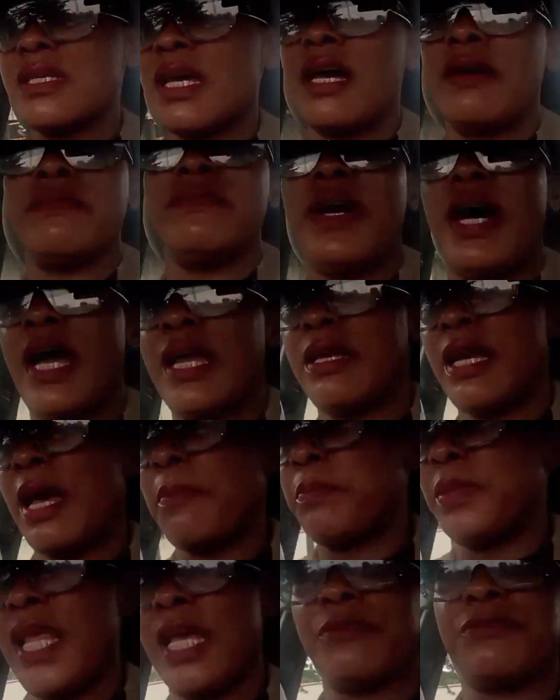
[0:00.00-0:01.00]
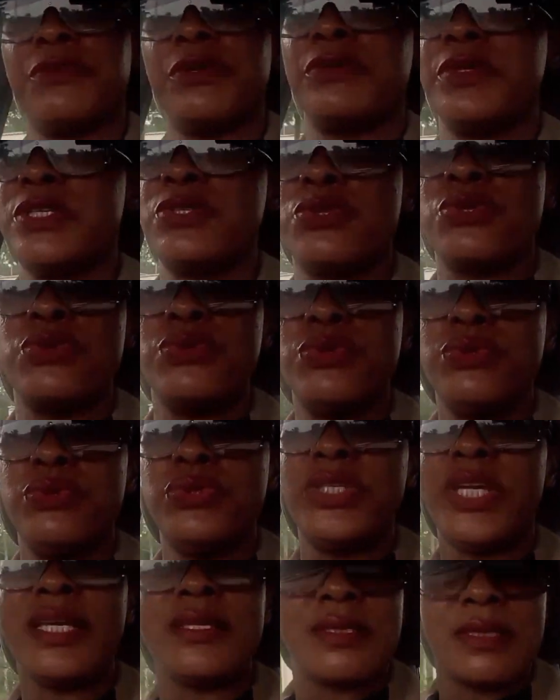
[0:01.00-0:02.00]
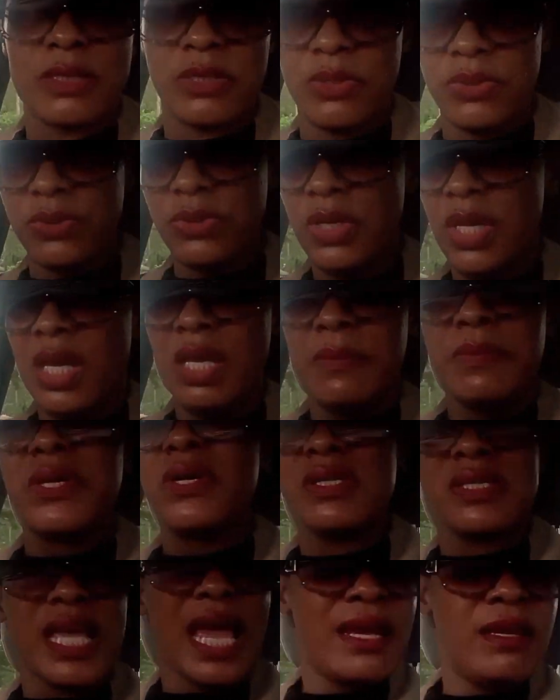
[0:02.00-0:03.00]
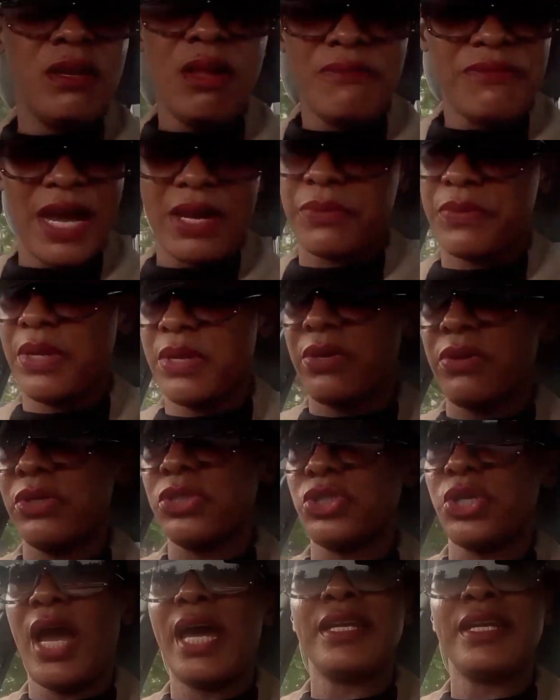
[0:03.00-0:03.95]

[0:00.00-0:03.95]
I applied for it 2 years ago because I love agriculture,